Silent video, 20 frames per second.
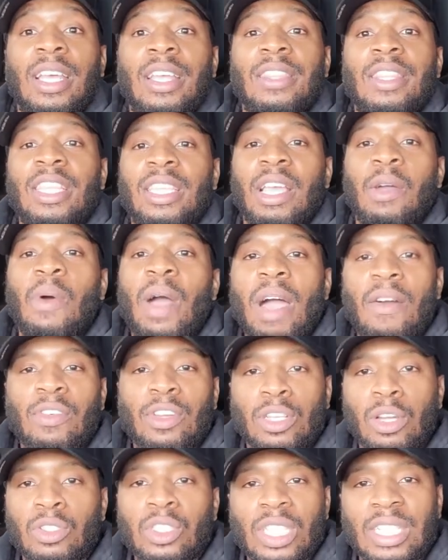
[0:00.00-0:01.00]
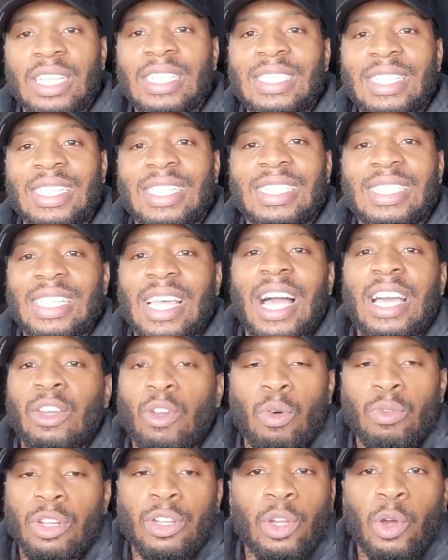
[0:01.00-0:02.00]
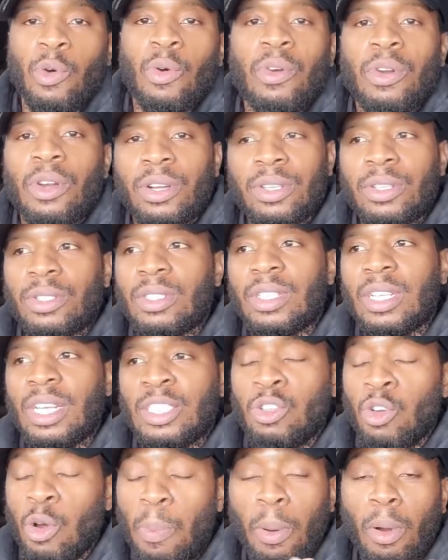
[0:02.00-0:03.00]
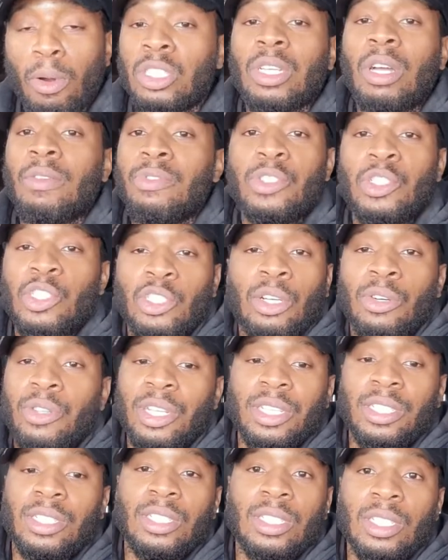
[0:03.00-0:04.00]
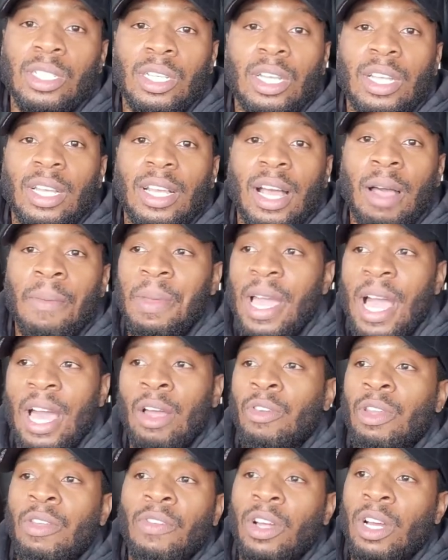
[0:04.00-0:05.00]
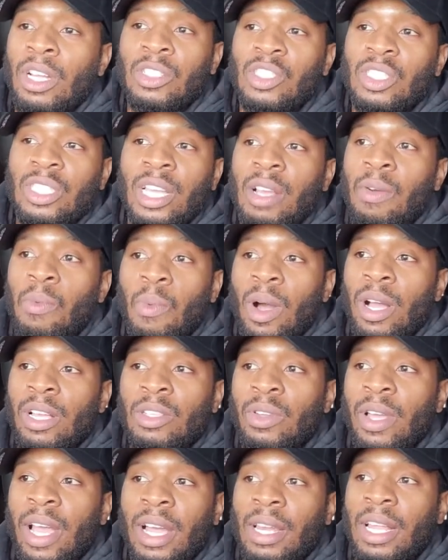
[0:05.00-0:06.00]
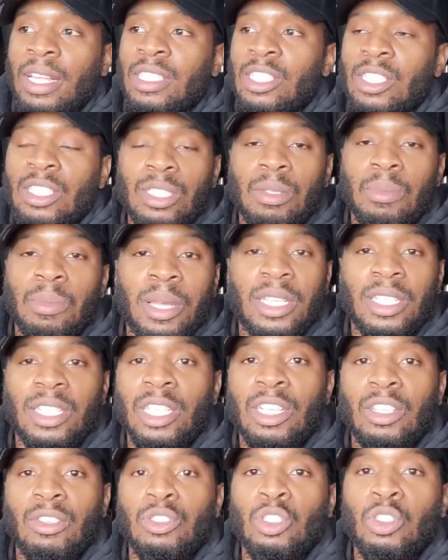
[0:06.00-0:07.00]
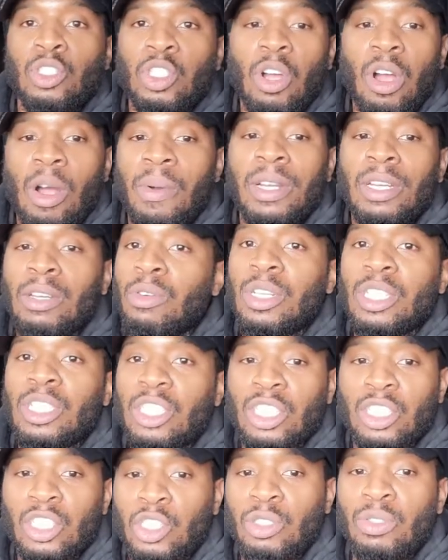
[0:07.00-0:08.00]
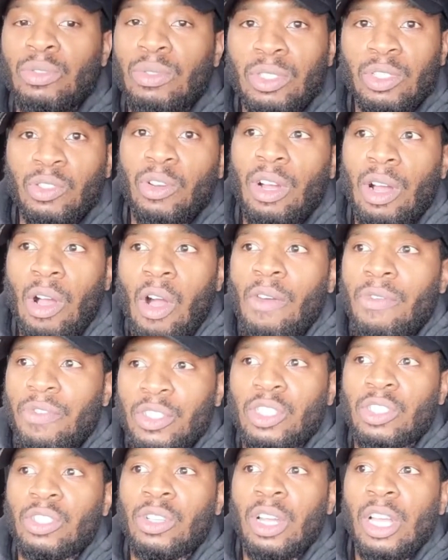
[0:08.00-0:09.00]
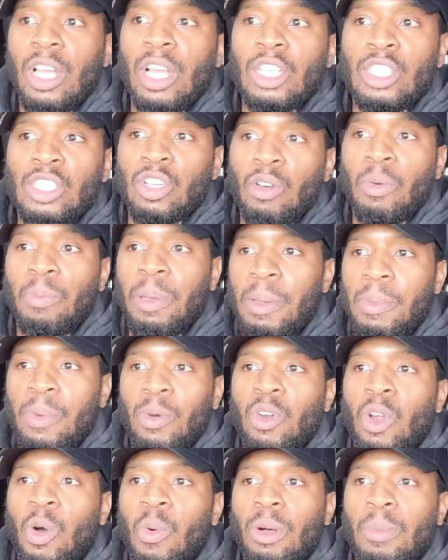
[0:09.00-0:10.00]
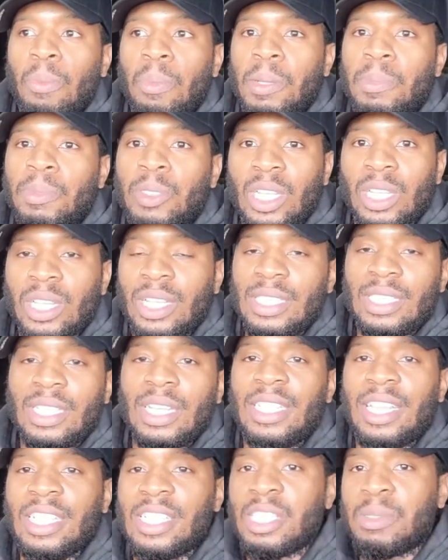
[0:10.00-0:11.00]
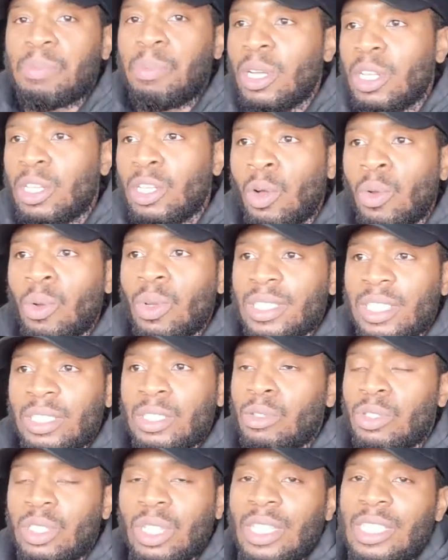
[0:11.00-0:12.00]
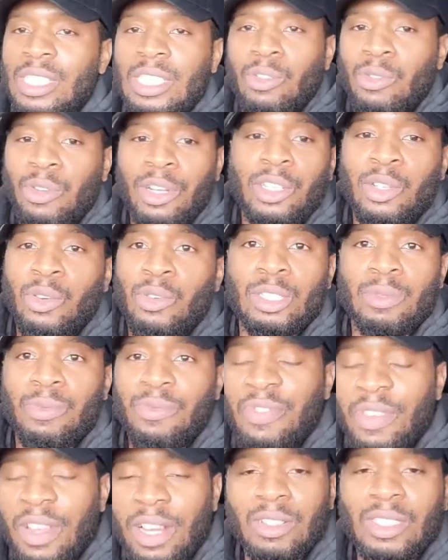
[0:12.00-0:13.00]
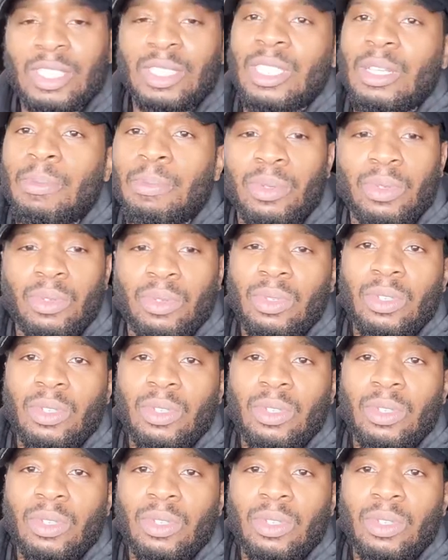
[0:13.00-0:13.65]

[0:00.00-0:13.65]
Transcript: that they will have a no soliciting sign on the door. You're a police officer, you should know this. I mean, I don't even understand why you acting like this is a big deal. You should already know this because you're an officer. So people who don't want people to listen, they just put no soliciting on their door. It's very simple.